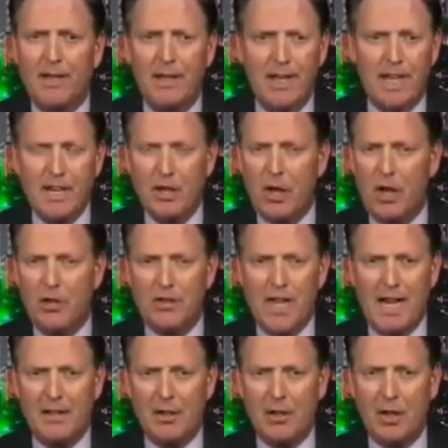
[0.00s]
He called
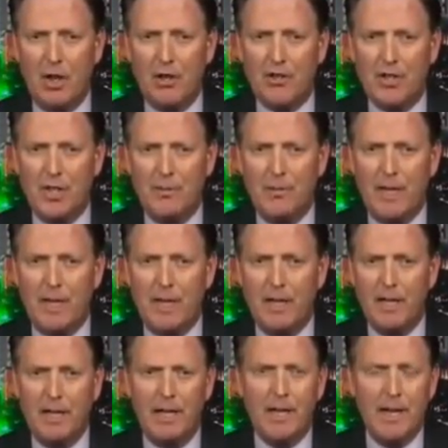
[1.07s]
Dr. Carson
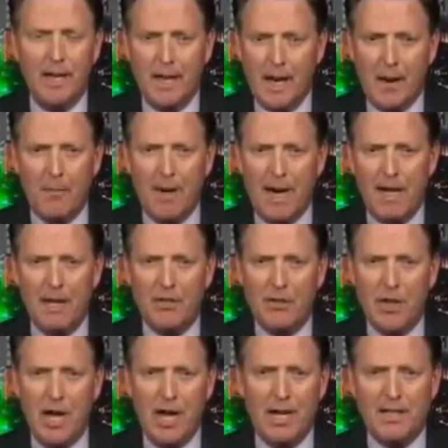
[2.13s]
immediately,
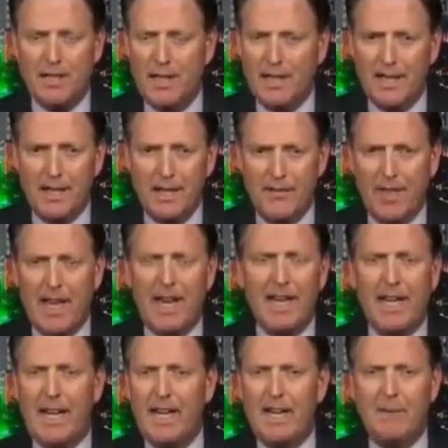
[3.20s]
apologized if they had
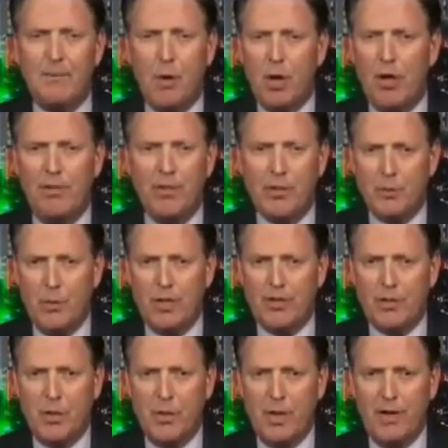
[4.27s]
any part of this
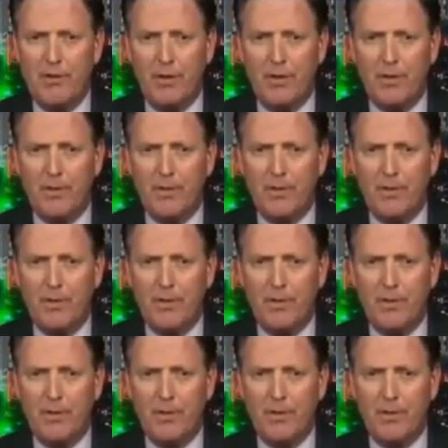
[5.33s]
whatsoever.